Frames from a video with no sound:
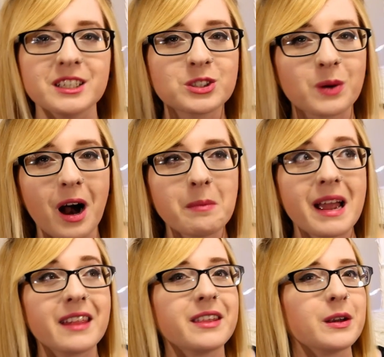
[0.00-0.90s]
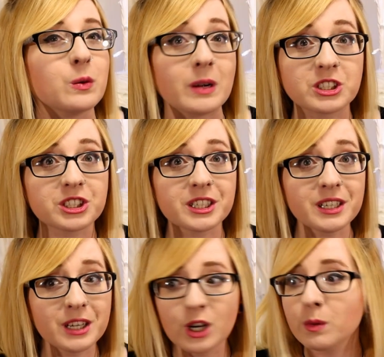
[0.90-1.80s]
Schwab and The
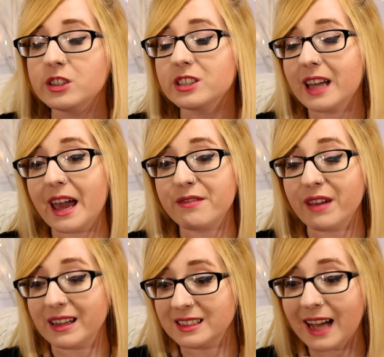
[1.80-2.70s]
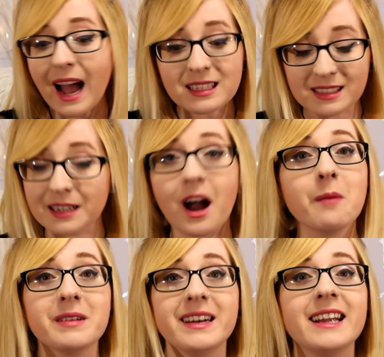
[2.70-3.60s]
Witcher, which is a fantastic
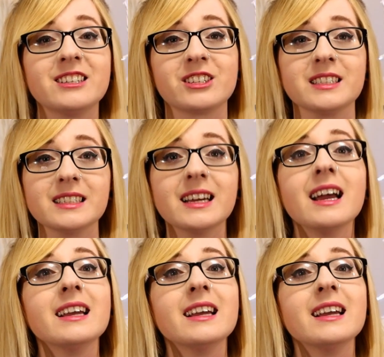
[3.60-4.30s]
combination.